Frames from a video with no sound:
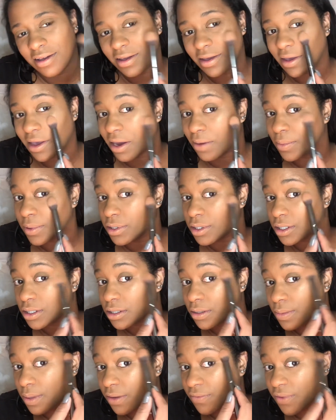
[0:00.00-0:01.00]
Cameron just
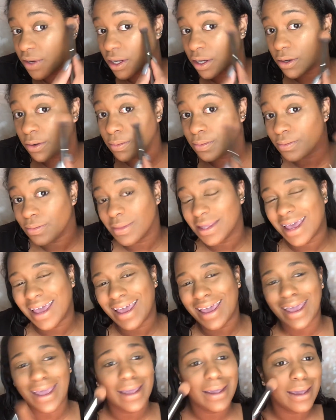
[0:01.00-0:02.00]
sent me a video.
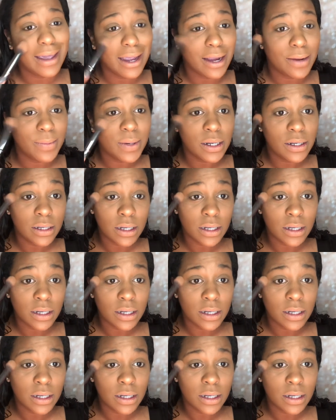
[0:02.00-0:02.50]
Hey, Cameron.